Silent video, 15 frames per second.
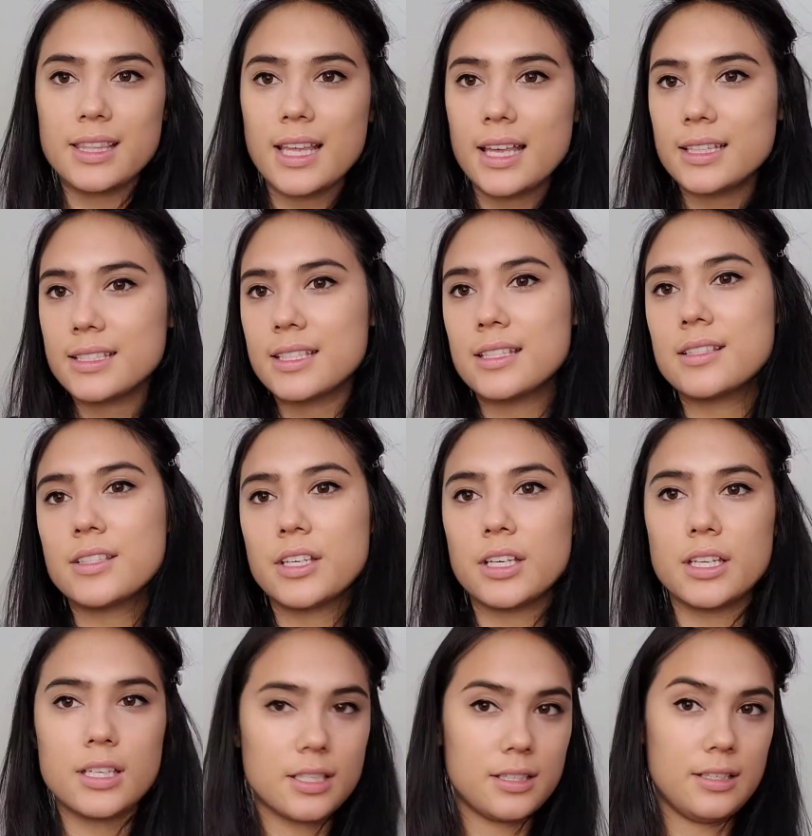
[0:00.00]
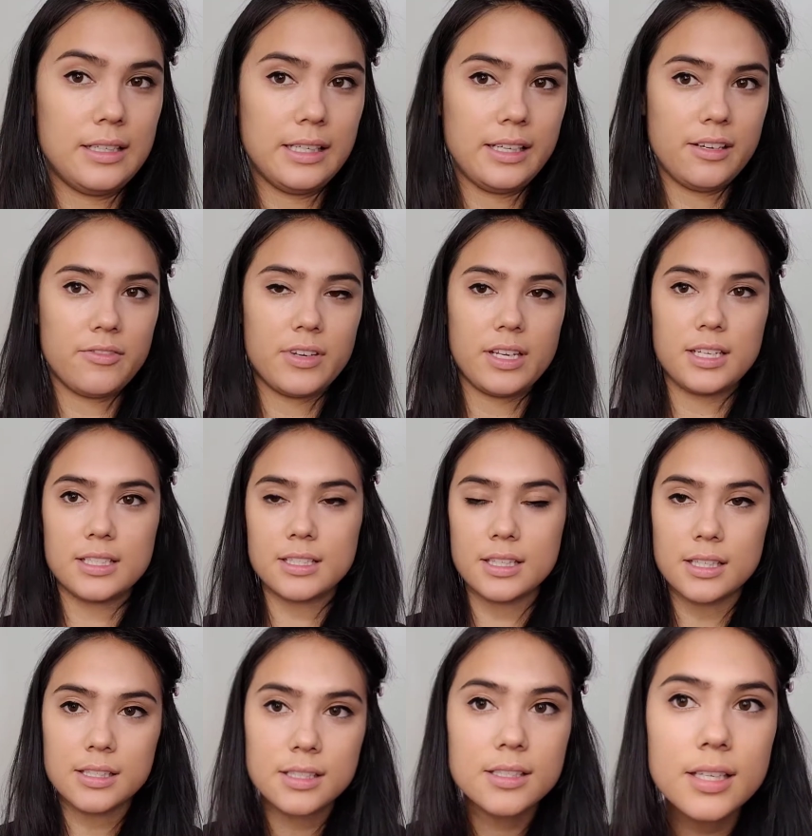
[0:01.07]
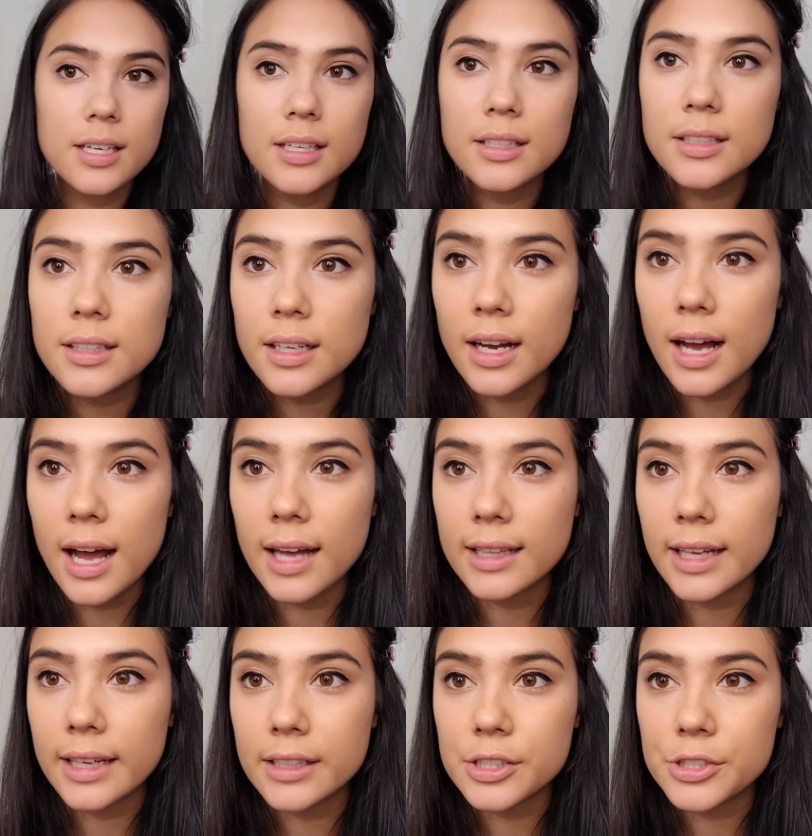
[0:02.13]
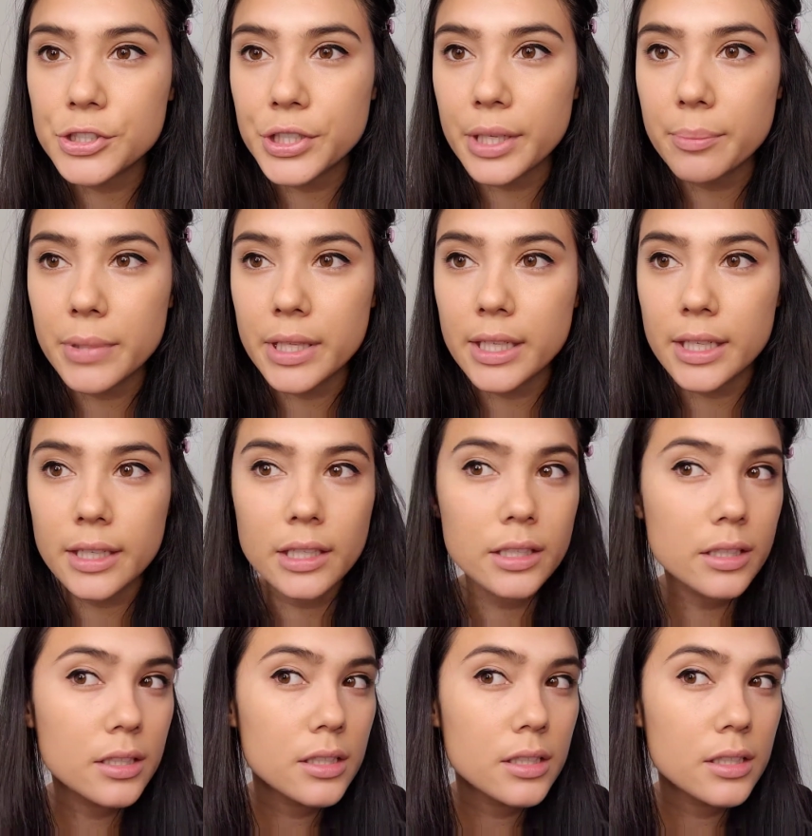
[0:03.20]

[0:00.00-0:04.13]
think that's as good and even as this eyeliner shape that I